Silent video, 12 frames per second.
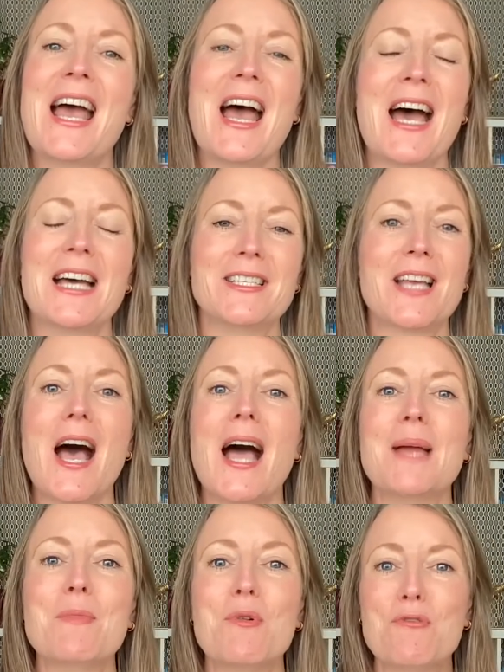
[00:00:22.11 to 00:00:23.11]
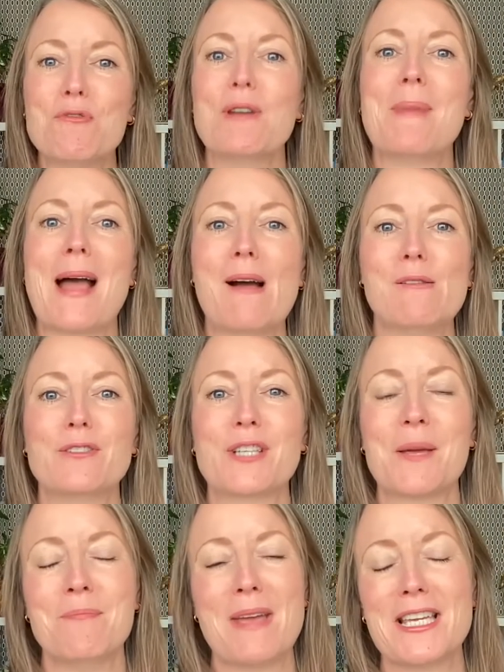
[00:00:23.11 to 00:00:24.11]
And I'm all about
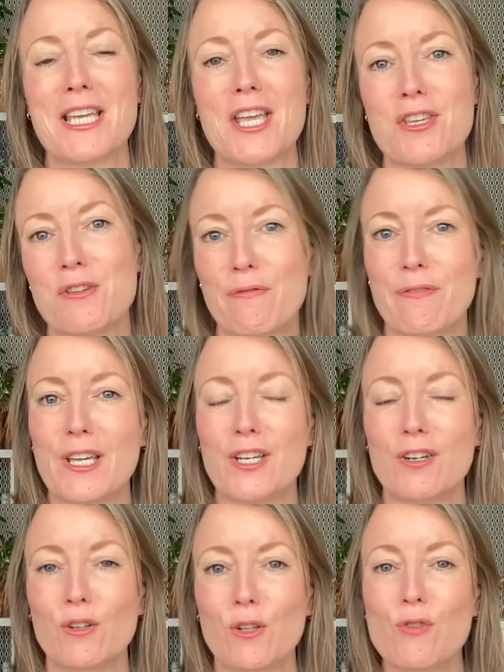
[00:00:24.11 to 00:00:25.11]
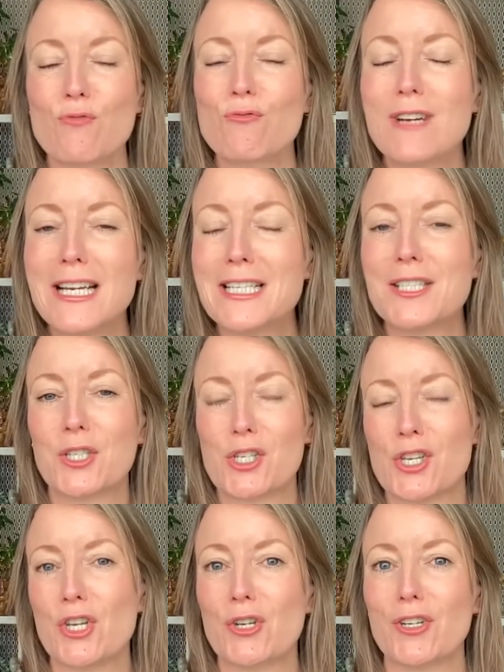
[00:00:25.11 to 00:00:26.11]
making you feel really
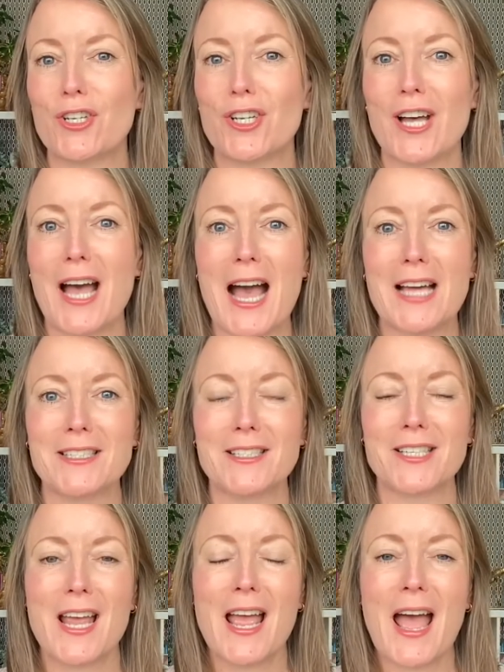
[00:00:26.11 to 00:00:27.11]
secure and